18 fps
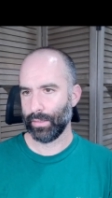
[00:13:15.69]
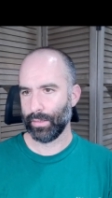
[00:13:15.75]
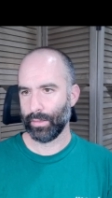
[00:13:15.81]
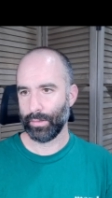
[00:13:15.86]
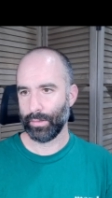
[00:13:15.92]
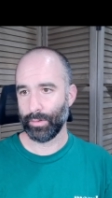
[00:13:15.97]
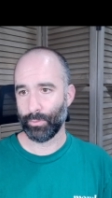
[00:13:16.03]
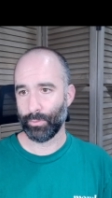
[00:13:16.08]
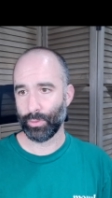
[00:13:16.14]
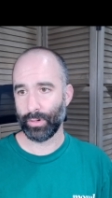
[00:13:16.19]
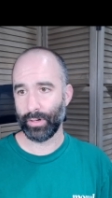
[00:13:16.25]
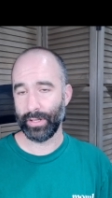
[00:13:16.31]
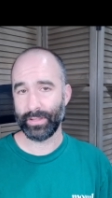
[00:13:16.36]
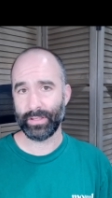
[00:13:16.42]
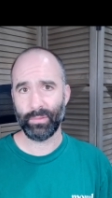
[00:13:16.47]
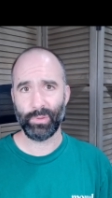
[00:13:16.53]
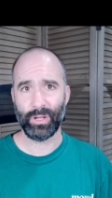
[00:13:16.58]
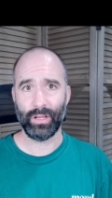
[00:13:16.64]
the more it
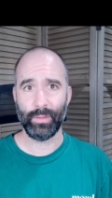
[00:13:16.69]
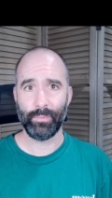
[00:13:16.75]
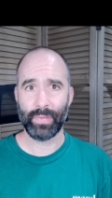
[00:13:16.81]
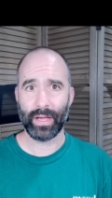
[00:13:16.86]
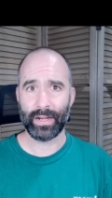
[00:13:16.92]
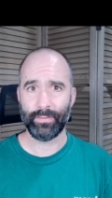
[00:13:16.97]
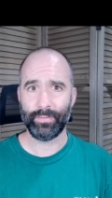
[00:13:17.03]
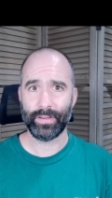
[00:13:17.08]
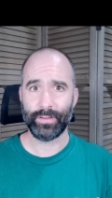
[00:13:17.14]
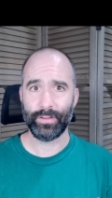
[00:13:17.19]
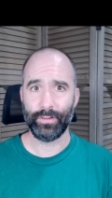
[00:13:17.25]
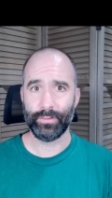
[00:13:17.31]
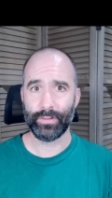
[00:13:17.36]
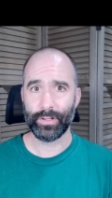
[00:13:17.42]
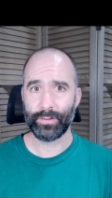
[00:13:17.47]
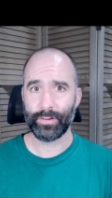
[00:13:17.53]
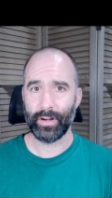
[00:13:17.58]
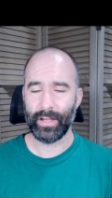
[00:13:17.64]
typically benefits you to
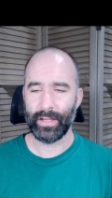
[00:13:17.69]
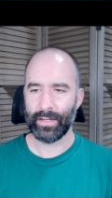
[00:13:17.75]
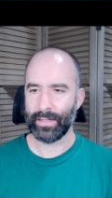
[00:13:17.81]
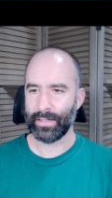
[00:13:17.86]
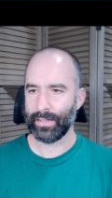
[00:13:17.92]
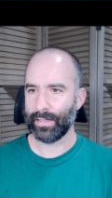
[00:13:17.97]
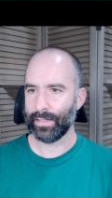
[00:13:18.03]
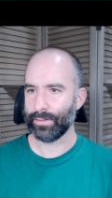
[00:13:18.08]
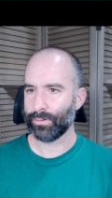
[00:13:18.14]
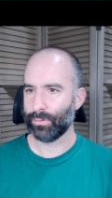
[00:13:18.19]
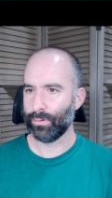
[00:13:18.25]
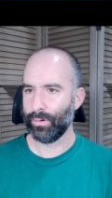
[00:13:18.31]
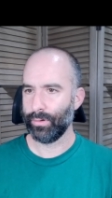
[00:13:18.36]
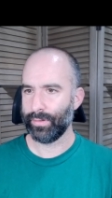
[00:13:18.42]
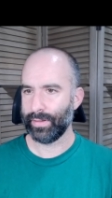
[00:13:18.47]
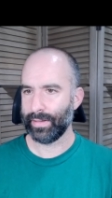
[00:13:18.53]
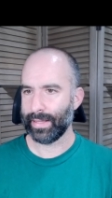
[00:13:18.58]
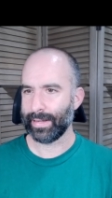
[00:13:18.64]
trade and get towards
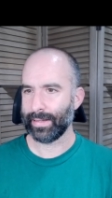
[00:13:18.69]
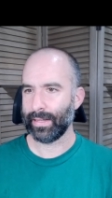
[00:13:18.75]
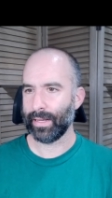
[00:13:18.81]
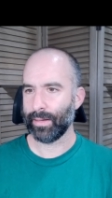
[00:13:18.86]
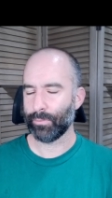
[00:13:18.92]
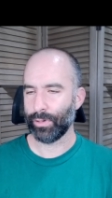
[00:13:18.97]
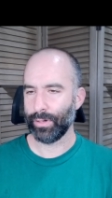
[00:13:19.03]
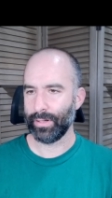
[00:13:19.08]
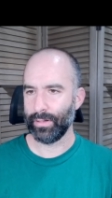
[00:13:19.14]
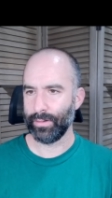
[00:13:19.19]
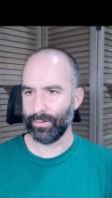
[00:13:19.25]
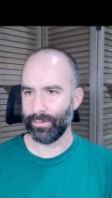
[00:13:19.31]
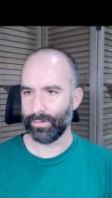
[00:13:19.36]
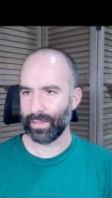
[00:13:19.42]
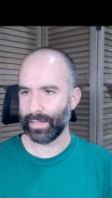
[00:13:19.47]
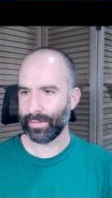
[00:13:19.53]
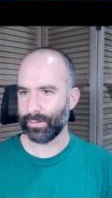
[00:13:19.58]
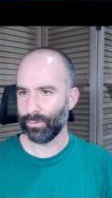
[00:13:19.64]
an endgame where you can use
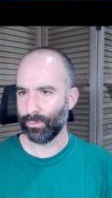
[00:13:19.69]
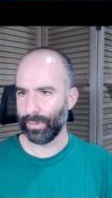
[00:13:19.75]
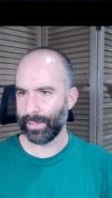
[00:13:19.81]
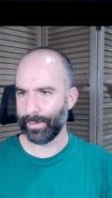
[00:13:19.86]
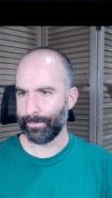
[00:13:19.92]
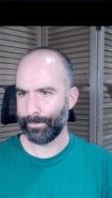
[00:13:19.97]
that to win.